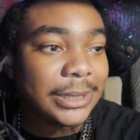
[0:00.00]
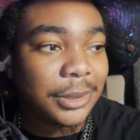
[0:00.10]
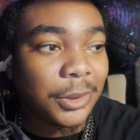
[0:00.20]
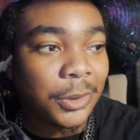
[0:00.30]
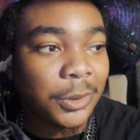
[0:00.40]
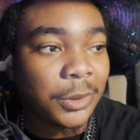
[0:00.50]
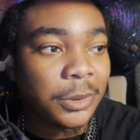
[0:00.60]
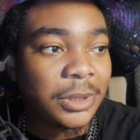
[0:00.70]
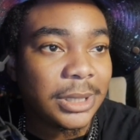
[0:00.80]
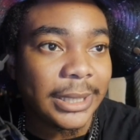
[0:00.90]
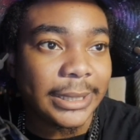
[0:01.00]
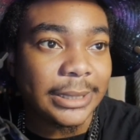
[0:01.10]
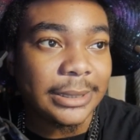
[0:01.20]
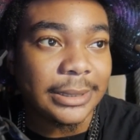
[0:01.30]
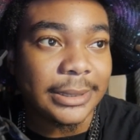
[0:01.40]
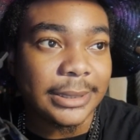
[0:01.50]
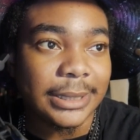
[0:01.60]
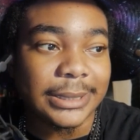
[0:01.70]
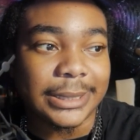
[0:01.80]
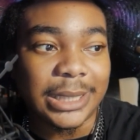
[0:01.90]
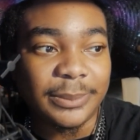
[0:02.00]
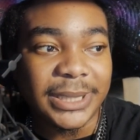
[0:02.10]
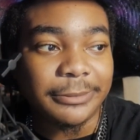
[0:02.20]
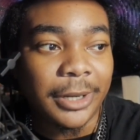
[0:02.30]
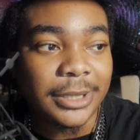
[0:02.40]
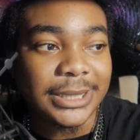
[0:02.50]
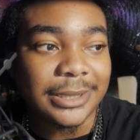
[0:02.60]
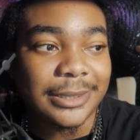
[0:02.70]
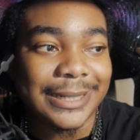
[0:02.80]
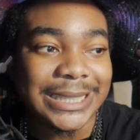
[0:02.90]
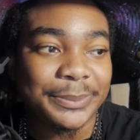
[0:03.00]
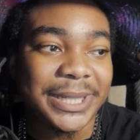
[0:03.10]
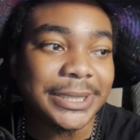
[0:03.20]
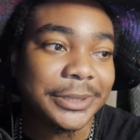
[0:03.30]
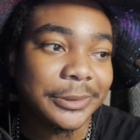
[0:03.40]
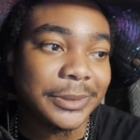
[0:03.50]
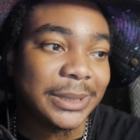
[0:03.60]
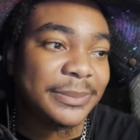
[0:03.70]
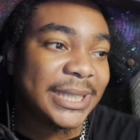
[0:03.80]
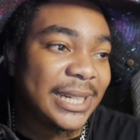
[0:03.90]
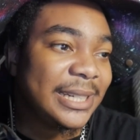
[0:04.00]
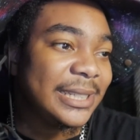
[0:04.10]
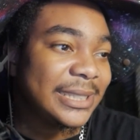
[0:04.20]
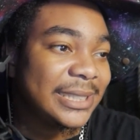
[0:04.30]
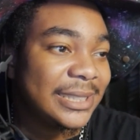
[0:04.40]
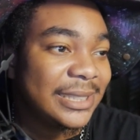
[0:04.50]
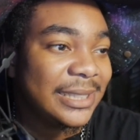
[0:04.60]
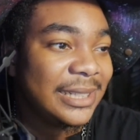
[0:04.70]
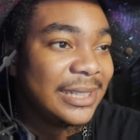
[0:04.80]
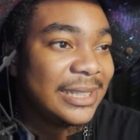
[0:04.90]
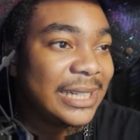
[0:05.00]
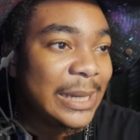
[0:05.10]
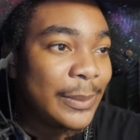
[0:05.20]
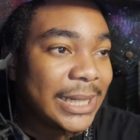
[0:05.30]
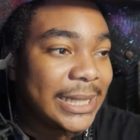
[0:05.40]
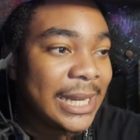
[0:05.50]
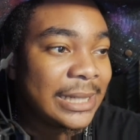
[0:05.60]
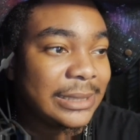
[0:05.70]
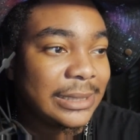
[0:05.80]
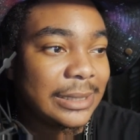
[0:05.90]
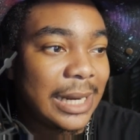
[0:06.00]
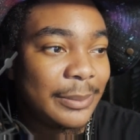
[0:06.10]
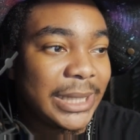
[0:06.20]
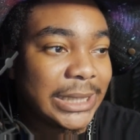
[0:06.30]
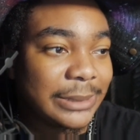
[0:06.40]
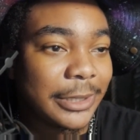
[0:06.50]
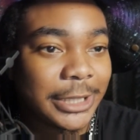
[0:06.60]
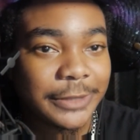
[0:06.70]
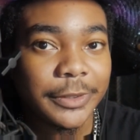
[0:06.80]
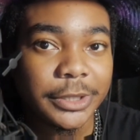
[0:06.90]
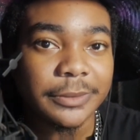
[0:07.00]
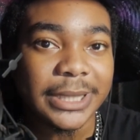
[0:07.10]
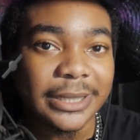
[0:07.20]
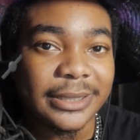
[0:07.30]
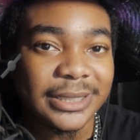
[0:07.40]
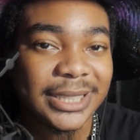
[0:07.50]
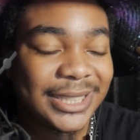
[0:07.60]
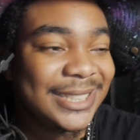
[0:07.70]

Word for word: a whole, like, as a company, Rockstar has been through some things, and by that I mean some controversial things.